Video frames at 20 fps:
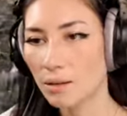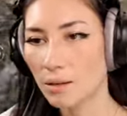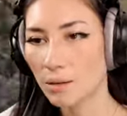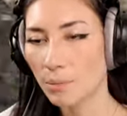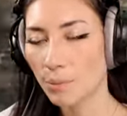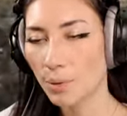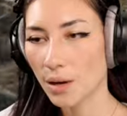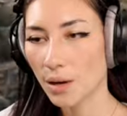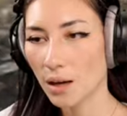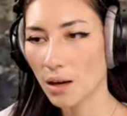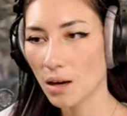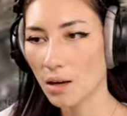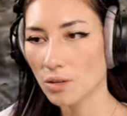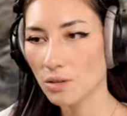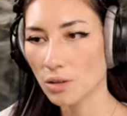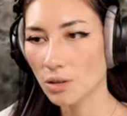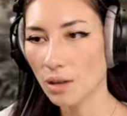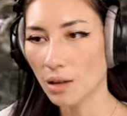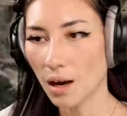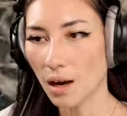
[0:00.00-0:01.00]
But I can't, it's not
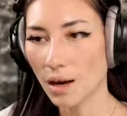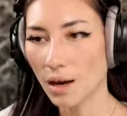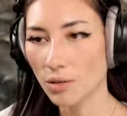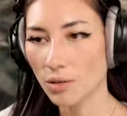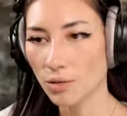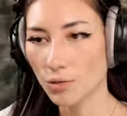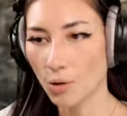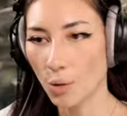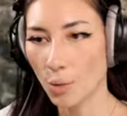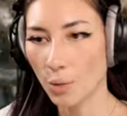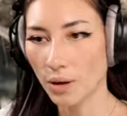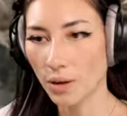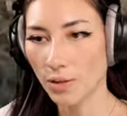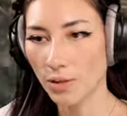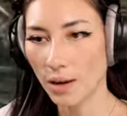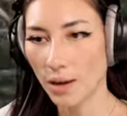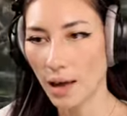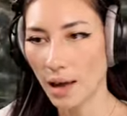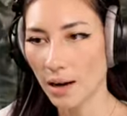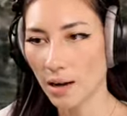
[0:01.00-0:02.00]
like I can throw
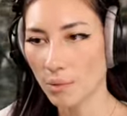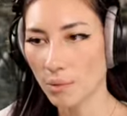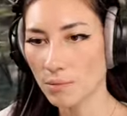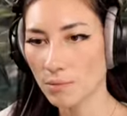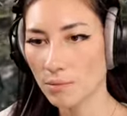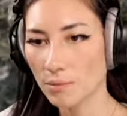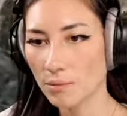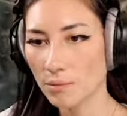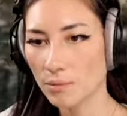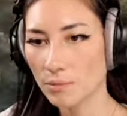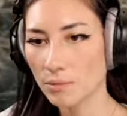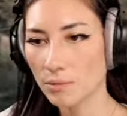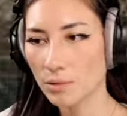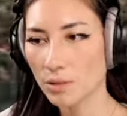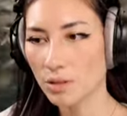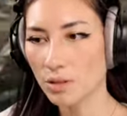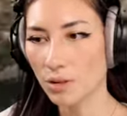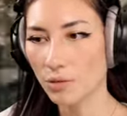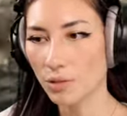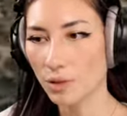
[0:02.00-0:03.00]
anything at him.
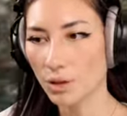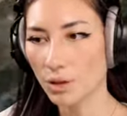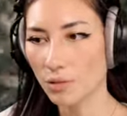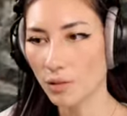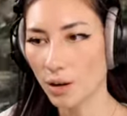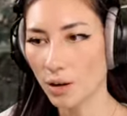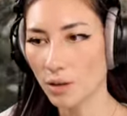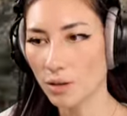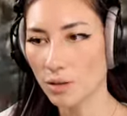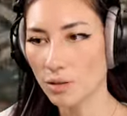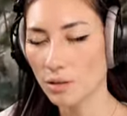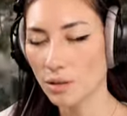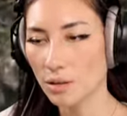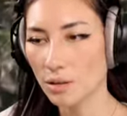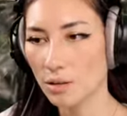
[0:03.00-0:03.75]
It's not very fair, is it?